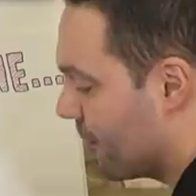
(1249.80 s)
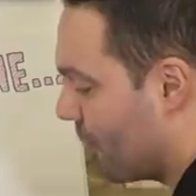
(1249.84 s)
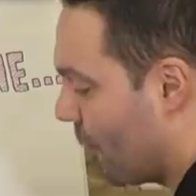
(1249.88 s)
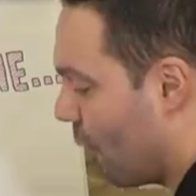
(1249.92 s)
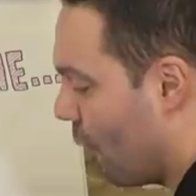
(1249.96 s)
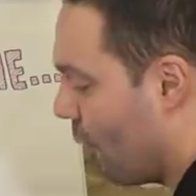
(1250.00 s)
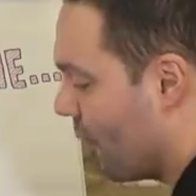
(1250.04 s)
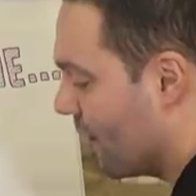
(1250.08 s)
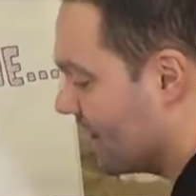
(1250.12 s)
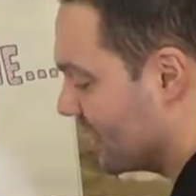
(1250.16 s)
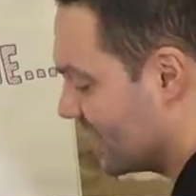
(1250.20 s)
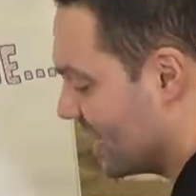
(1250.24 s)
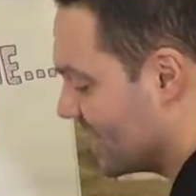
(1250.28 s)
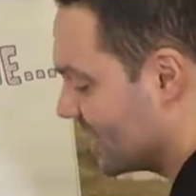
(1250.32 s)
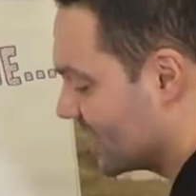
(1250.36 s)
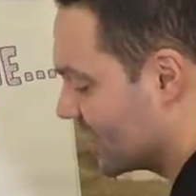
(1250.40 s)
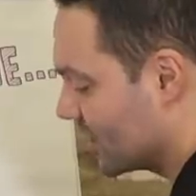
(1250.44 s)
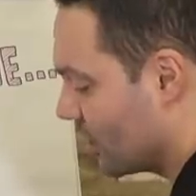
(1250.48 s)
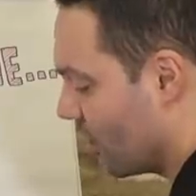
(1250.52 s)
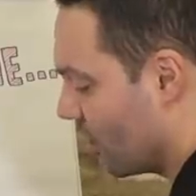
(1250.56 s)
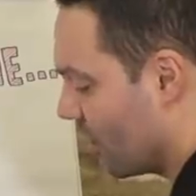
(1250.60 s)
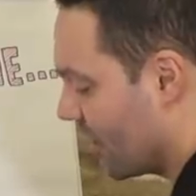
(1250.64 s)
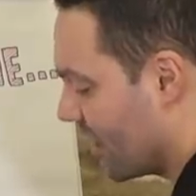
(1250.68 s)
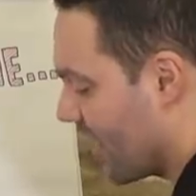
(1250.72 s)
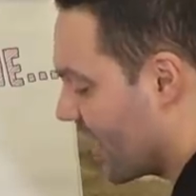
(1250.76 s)
port is in
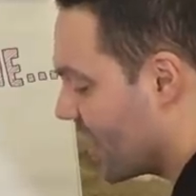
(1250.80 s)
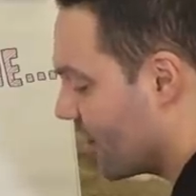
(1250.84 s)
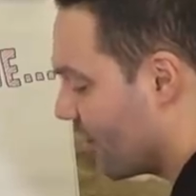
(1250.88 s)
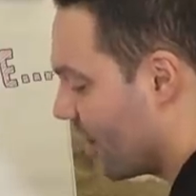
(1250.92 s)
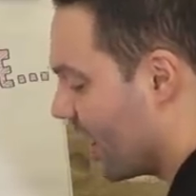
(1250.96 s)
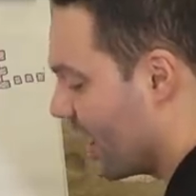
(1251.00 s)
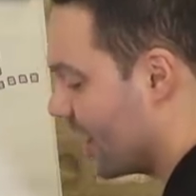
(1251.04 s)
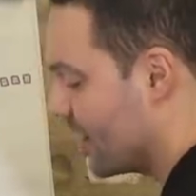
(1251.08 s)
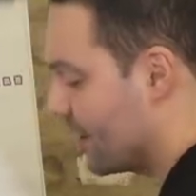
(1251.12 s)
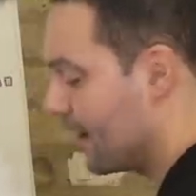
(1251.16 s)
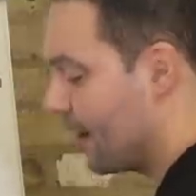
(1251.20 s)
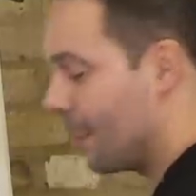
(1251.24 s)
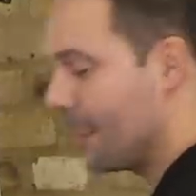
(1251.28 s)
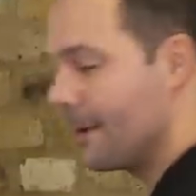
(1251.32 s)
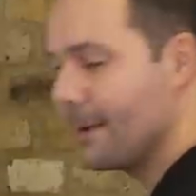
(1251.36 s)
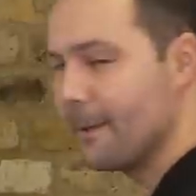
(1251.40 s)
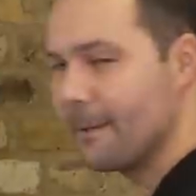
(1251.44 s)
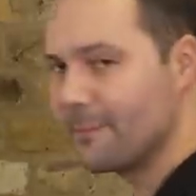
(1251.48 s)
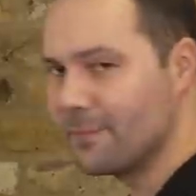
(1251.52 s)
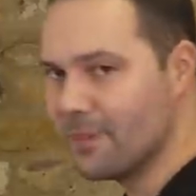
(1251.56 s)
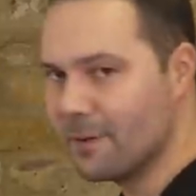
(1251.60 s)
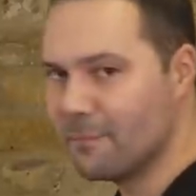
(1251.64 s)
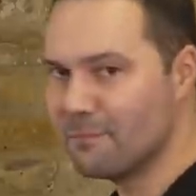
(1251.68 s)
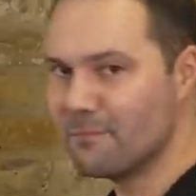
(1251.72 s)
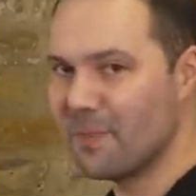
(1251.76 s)
Scotland anyway.
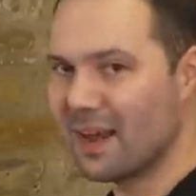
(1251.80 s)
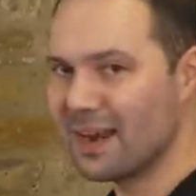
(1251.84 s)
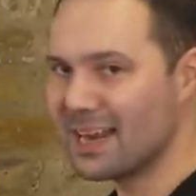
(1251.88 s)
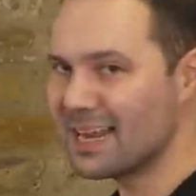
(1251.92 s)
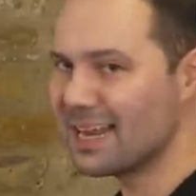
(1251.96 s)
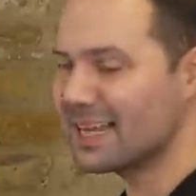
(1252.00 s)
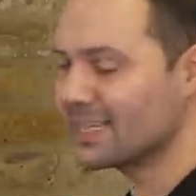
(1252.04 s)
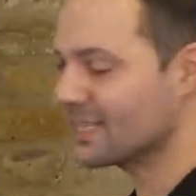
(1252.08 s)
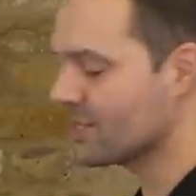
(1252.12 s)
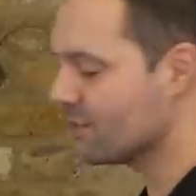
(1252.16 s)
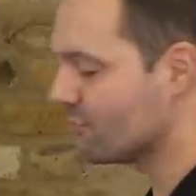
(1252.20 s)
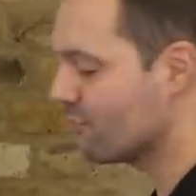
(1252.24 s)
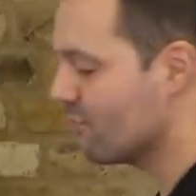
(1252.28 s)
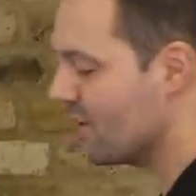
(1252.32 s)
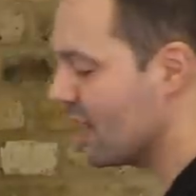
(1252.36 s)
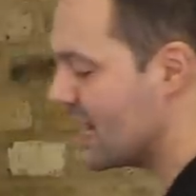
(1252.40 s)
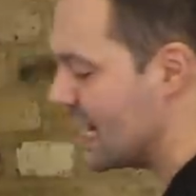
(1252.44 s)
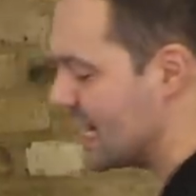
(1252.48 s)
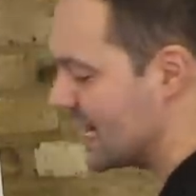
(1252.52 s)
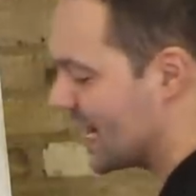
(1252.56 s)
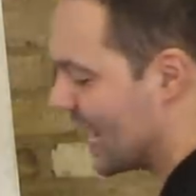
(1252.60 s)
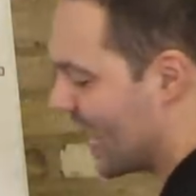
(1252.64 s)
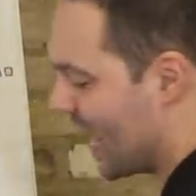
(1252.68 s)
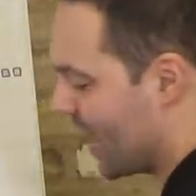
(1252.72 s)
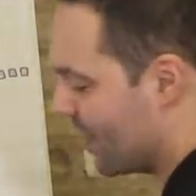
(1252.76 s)
The money isn't
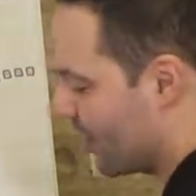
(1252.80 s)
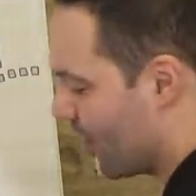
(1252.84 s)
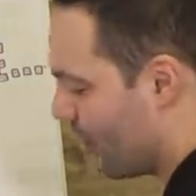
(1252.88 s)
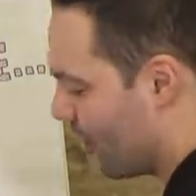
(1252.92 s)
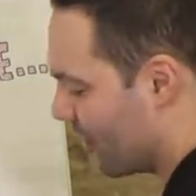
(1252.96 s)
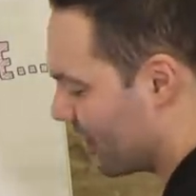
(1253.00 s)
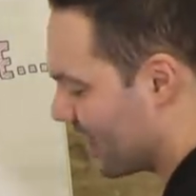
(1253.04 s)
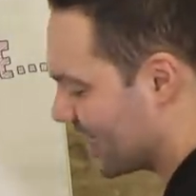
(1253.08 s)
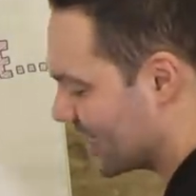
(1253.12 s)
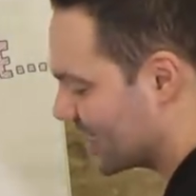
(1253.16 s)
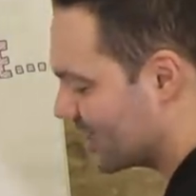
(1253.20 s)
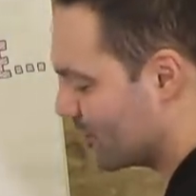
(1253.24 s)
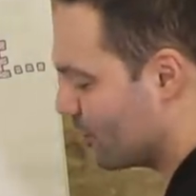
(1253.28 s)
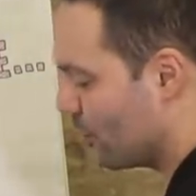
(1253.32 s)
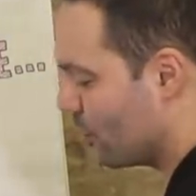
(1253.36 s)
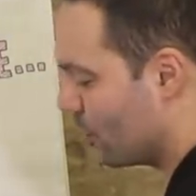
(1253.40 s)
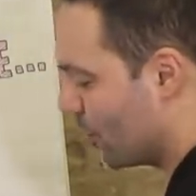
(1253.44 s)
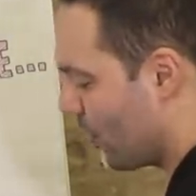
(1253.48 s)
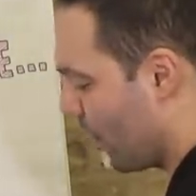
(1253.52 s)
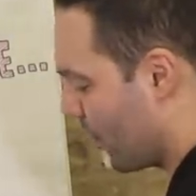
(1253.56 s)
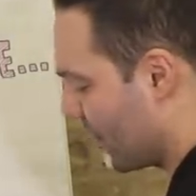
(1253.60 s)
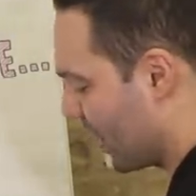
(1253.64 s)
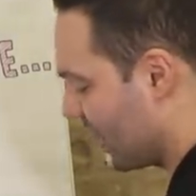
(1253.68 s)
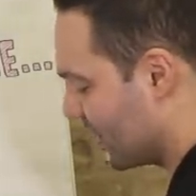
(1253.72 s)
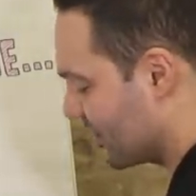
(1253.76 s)
really there, though, with that smaller
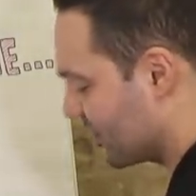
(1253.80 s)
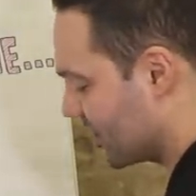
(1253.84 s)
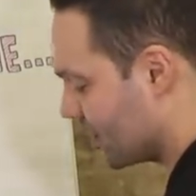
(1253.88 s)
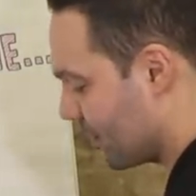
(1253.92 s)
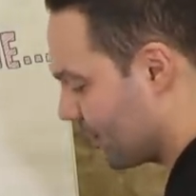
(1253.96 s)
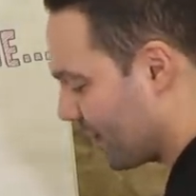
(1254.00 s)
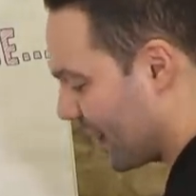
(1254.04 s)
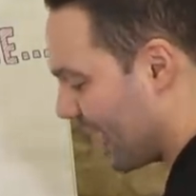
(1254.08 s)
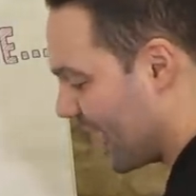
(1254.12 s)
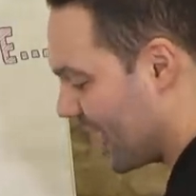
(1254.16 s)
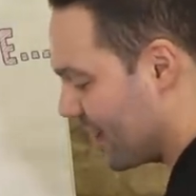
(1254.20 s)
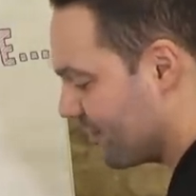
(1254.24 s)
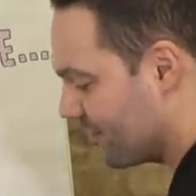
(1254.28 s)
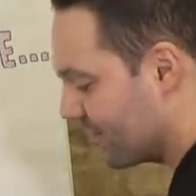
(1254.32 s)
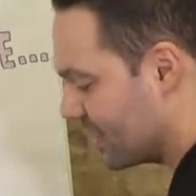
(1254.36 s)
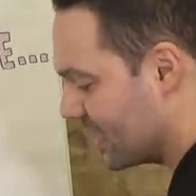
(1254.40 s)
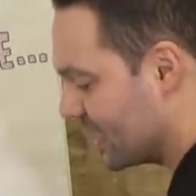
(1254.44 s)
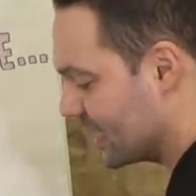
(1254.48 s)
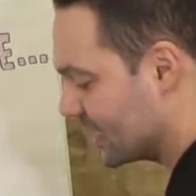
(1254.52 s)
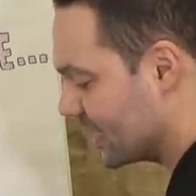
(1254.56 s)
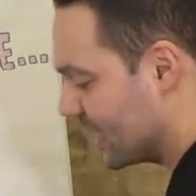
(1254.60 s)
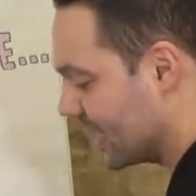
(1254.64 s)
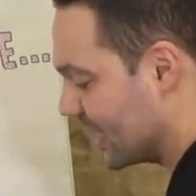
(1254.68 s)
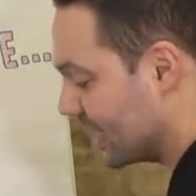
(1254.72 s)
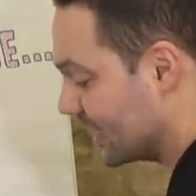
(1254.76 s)
population to pay for
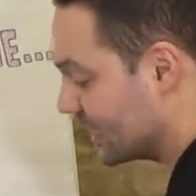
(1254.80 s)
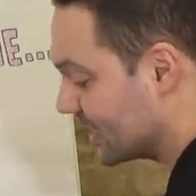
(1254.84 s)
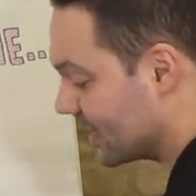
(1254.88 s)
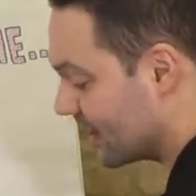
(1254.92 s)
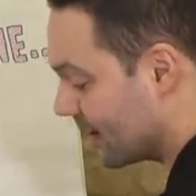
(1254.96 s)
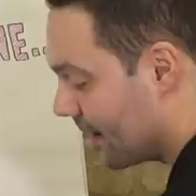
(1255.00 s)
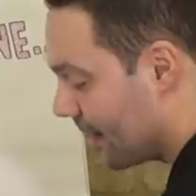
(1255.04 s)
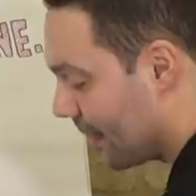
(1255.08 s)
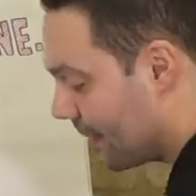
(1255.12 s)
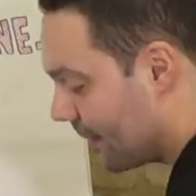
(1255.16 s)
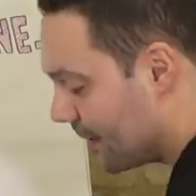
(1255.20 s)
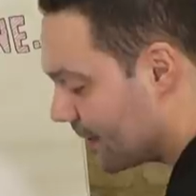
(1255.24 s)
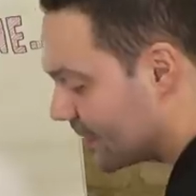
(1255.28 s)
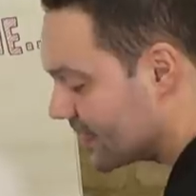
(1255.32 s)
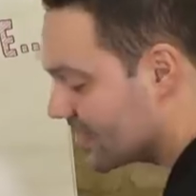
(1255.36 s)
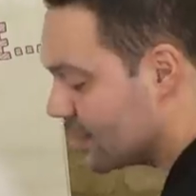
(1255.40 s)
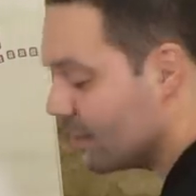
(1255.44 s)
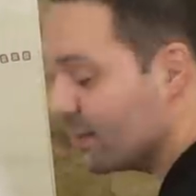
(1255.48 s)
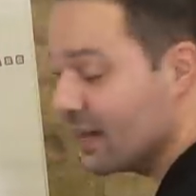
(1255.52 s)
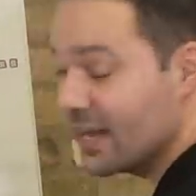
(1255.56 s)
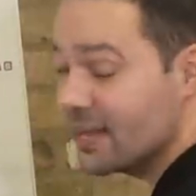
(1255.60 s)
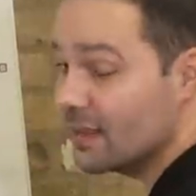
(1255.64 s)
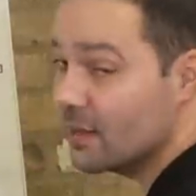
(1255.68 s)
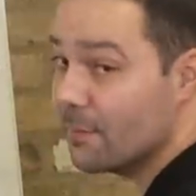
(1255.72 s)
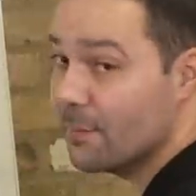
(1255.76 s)
these things.
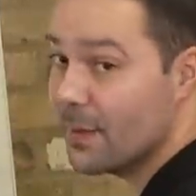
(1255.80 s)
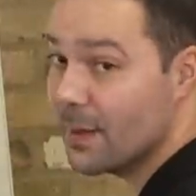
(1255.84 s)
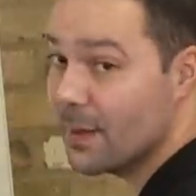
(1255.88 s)
Similarly, the